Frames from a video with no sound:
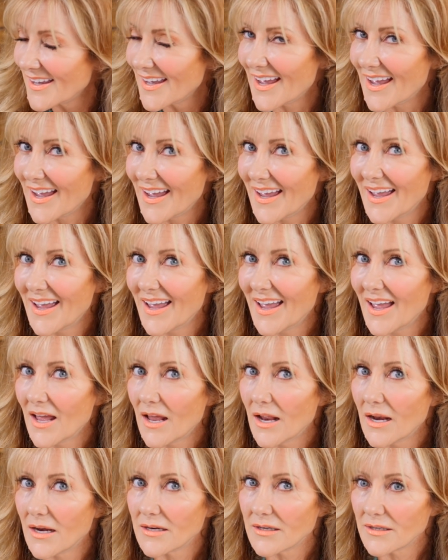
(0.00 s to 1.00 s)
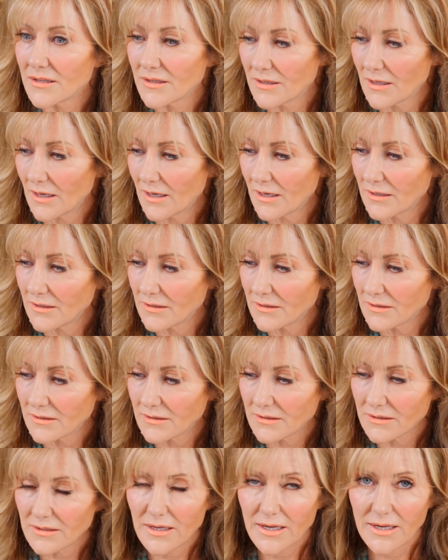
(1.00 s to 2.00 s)
and
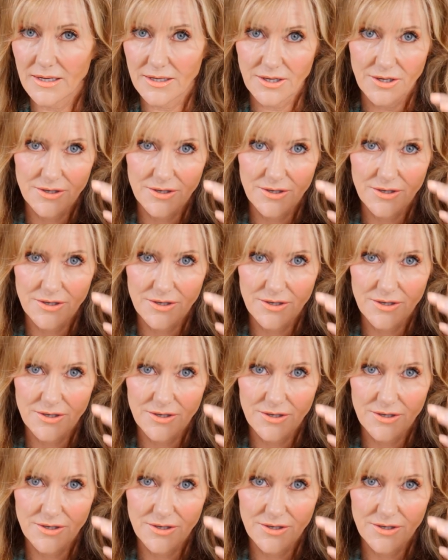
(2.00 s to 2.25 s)
then it